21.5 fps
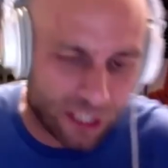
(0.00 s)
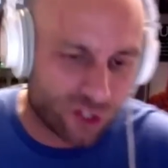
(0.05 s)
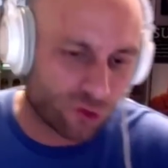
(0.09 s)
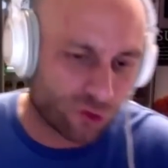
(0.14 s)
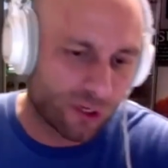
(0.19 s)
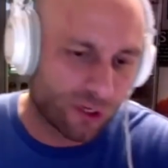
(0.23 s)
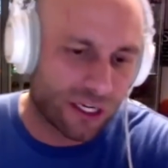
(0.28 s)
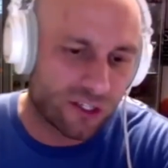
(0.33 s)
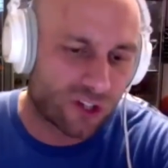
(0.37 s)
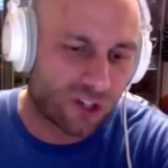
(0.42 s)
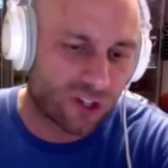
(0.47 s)

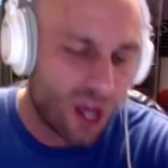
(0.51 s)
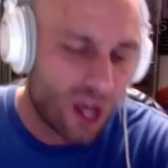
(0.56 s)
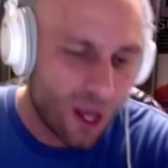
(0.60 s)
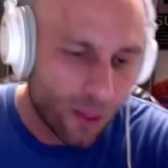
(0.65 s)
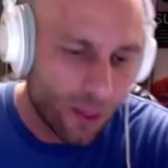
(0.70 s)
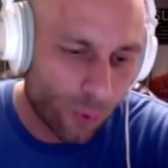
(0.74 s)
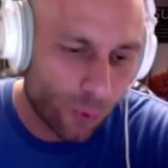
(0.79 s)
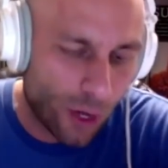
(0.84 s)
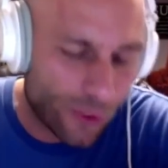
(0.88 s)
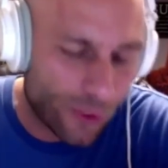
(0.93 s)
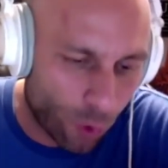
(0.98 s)
streaks
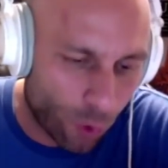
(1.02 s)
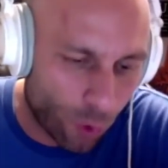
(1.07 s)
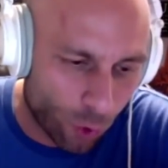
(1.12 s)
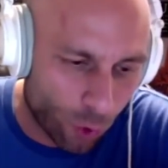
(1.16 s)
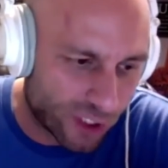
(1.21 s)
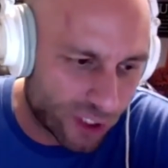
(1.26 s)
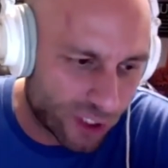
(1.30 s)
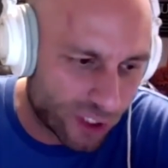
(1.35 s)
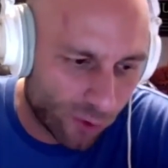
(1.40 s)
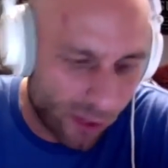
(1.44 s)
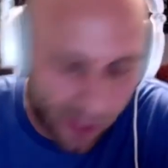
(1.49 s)
throughout the
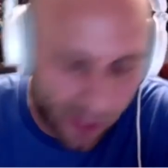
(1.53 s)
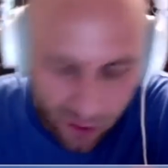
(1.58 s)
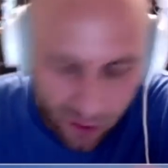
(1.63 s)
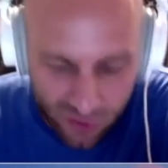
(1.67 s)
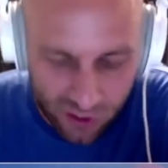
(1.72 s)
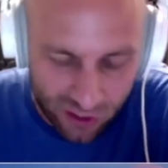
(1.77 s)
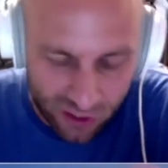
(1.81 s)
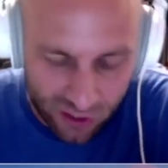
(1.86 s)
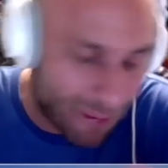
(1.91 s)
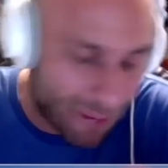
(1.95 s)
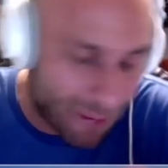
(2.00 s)
course of a regular
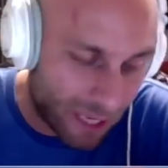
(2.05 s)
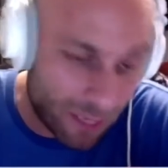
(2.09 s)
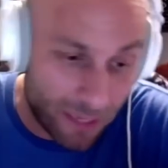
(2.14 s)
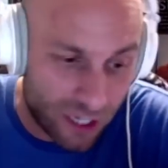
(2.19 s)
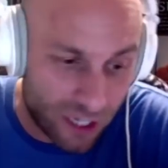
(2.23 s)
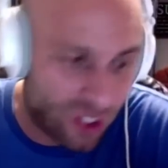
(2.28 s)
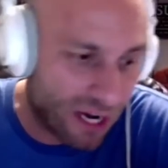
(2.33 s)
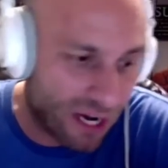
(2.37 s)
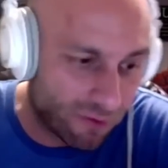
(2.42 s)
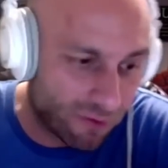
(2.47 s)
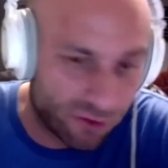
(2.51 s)
season. I mean, it
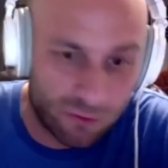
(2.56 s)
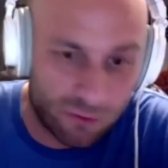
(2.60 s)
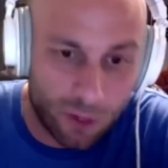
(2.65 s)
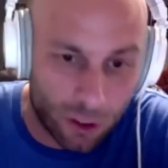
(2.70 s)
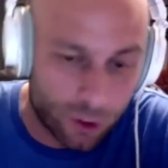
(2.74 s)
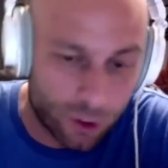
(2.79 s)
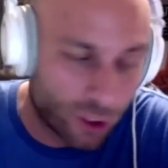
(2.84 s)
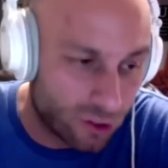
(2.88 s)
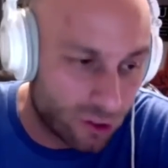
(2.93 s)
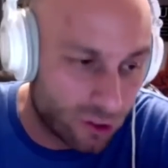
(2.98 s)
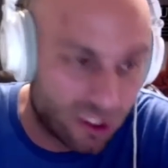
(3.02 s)
means you have a,
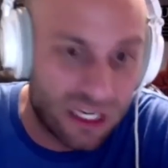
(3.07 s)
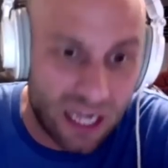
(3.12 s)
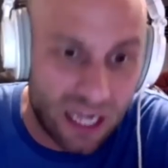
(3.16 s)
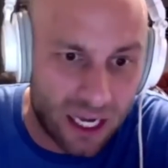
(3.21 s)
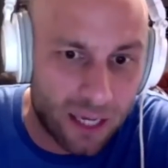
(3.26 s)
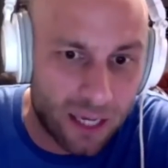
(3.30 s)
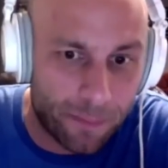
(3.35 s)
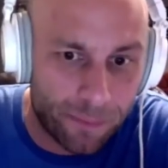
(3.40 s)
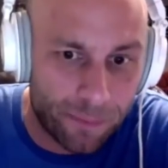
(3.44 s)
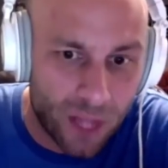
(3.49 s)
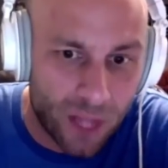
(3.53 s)
a good
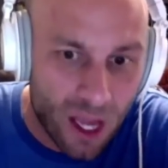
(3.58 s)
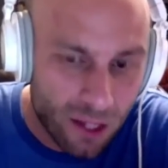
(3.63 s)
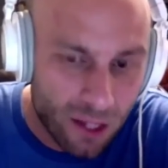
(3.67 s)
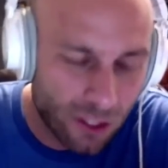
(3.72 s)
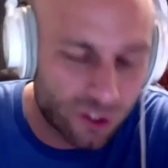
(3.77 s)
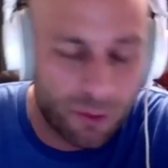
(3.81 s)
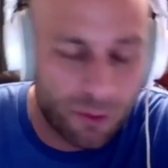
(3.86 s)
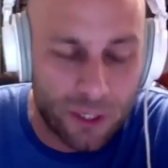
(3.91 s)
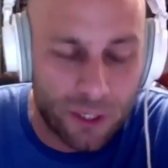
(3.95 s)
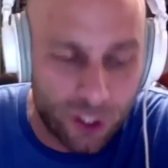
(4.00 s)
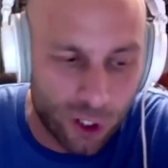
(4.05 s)
team.
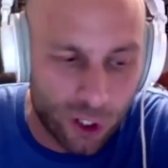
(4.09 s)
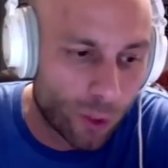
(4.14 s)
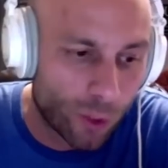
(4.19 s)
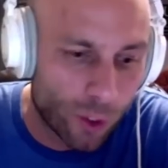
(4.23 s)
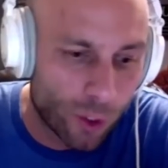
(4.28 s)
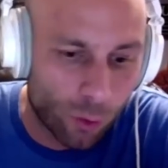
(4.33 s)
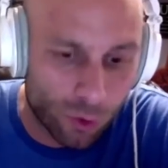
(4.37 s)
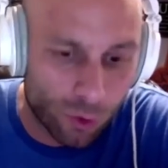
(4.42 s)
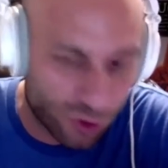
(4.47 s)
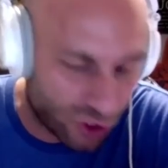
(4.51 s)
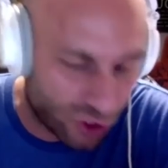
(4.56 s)
Doesn't mean you're going to win the
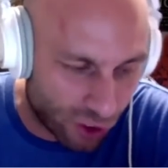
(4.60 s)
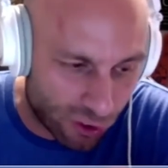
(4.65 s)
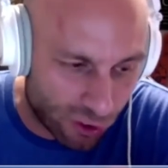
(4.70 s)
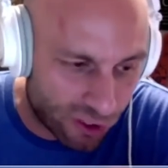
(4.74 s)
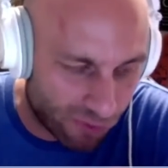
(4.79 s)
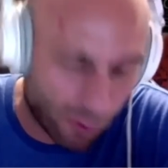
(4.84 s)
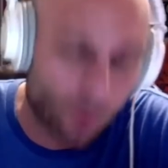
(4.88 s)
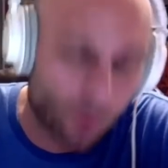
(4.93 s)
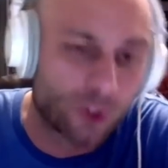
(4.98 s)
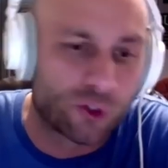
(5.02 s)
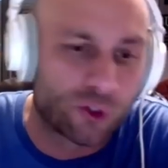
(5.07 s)
World Series
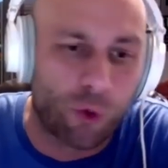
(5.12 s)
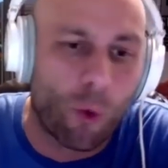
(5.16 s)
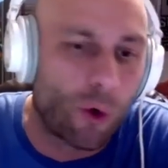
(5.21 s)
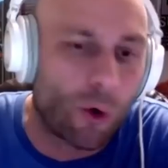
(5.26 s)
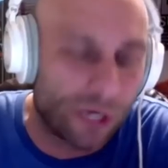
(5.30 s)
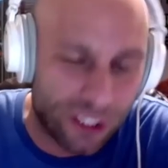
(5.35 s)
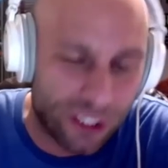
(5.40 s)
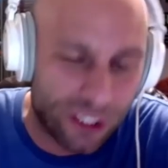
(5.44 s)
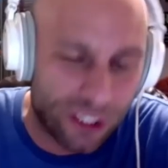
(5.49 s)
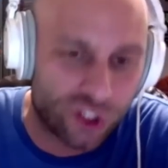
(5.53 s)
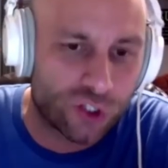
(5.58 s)
if you win
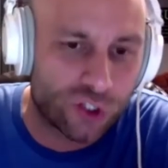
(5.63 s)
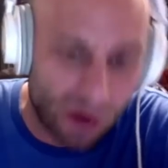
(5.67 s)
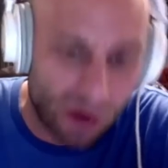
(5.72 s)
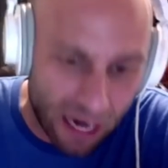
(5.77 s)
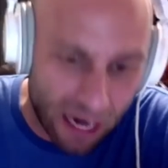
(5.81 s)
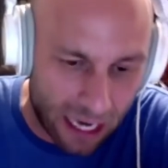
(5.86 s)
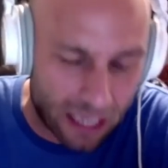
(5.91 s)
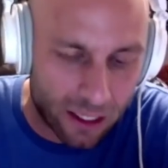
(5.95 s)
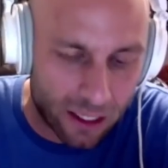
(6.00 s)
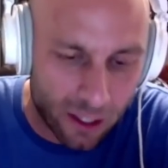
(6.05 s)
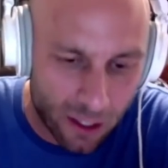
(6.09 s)
20
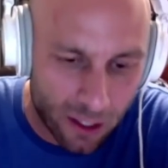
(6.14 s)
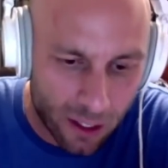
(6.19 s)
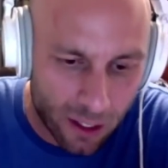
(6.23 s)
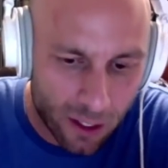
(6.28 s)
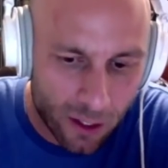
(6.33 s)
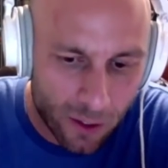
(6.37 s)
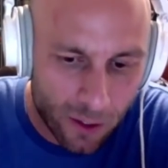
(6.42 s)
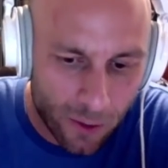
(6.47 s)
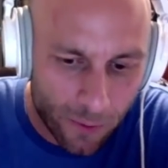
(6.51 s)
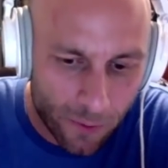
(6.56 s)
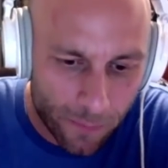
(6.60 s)
straight.
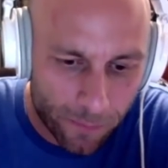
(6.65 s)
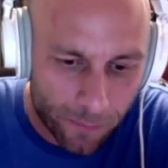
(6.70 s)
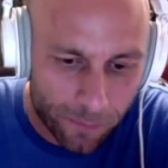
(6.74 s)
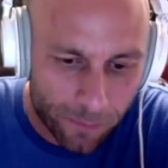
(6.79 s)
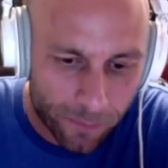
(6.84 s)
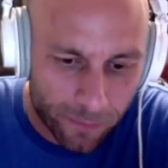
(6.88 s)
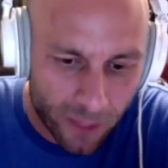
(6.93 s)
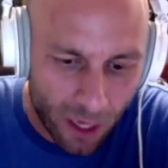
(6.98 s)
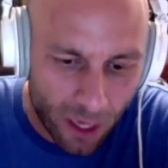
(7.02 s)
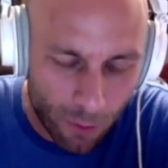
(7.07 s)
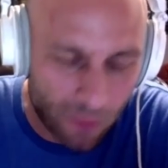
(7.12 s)

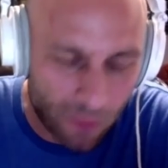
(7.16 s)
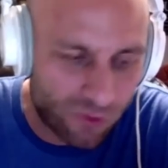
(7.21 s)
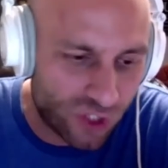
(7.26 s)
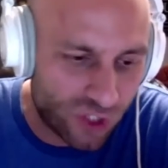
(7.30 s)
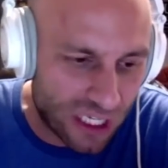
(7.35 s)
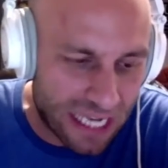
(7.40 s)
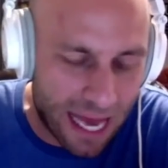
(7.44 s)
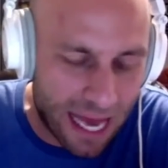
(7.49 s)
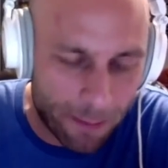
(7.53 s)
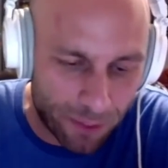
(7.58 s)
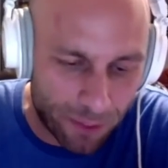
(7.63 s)
We've
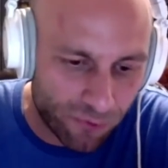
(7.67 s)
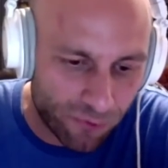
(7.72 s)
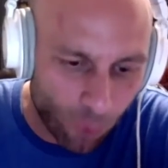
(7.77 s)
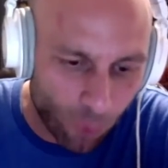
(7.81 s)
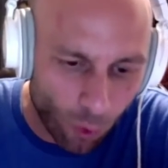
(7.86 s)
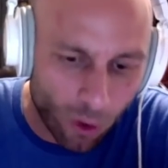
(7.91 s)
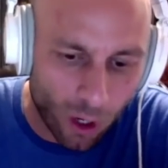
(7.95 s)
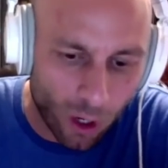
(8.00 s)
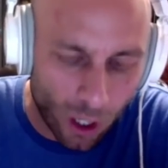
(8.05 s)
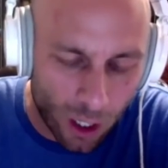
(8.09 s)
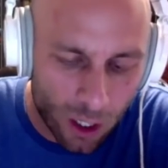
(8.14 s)
seen that
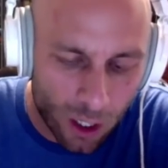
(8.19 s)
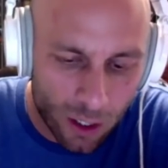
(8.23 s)
before.